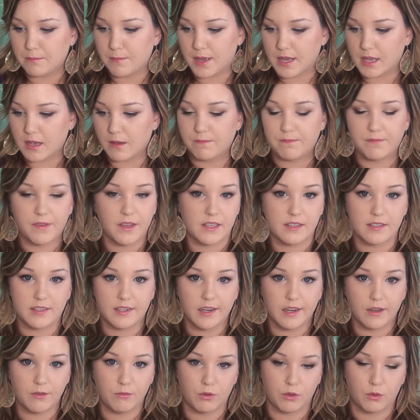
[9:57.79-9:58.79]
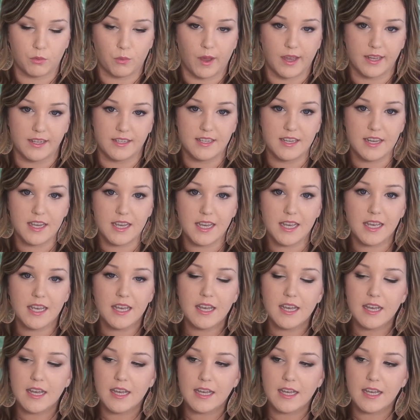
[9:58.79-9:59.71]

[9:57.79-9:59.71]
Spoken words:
Makeup Fixative with white tea.